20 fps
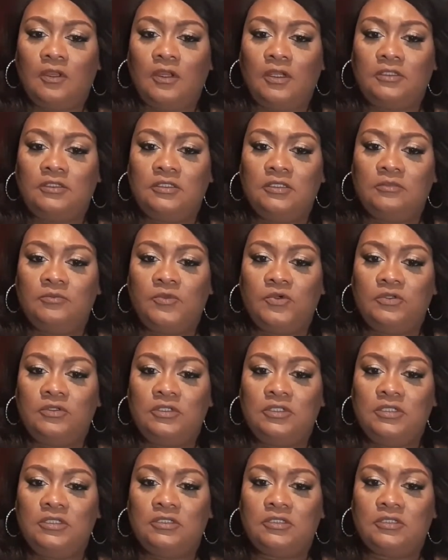I think
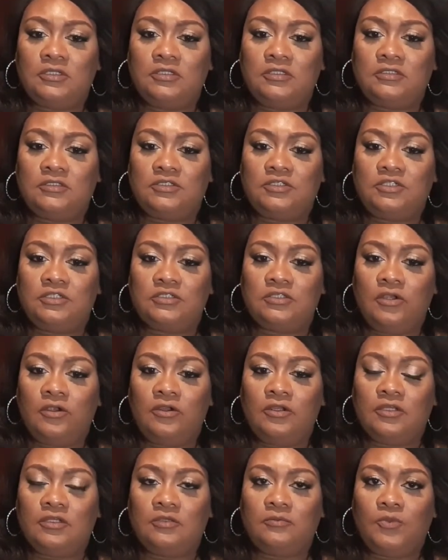Monique is just
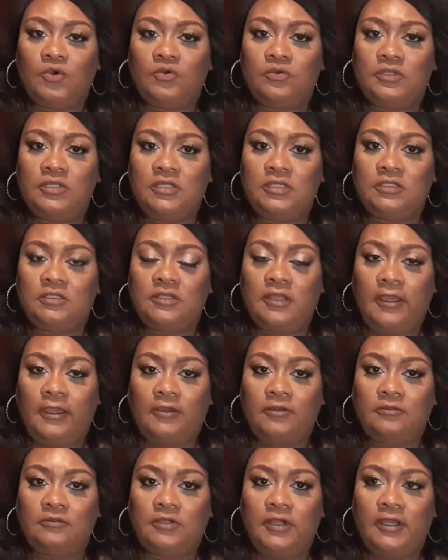hurting Monique
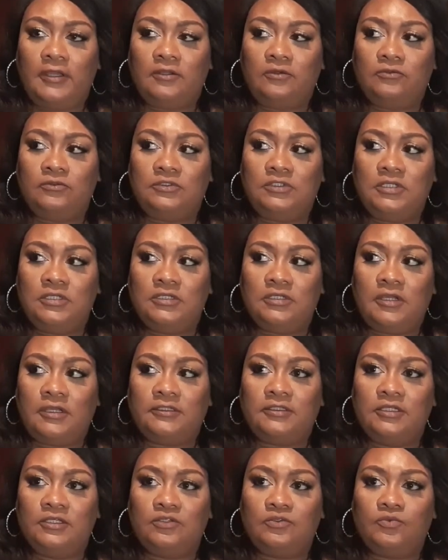now. I
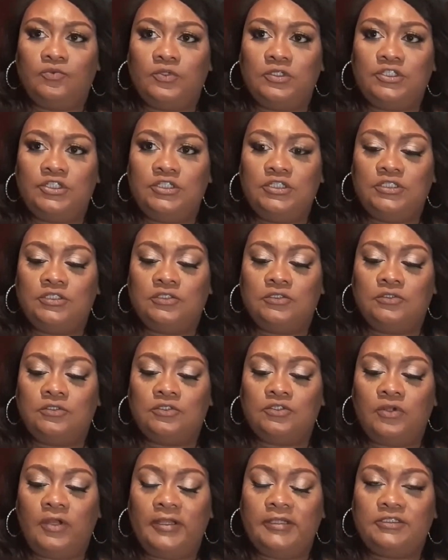think what she's
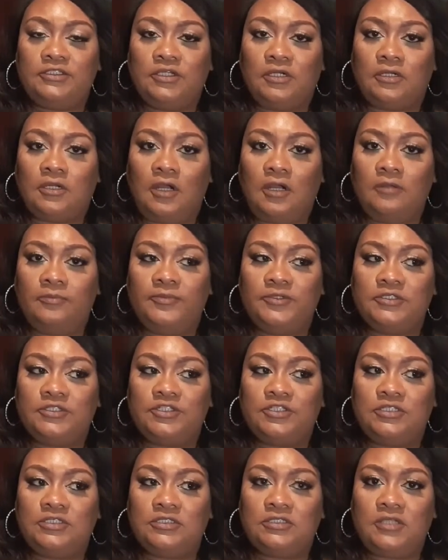trying to accomplish,
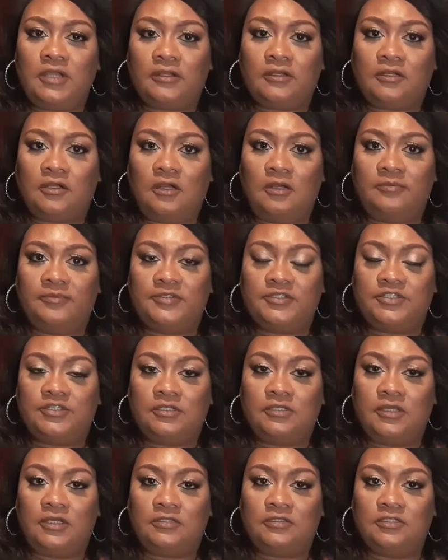she's not
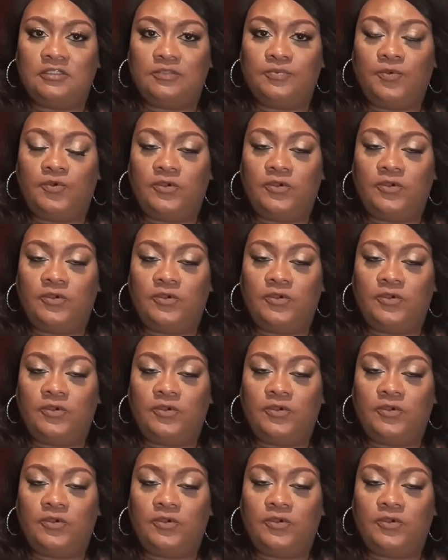accomplishing at this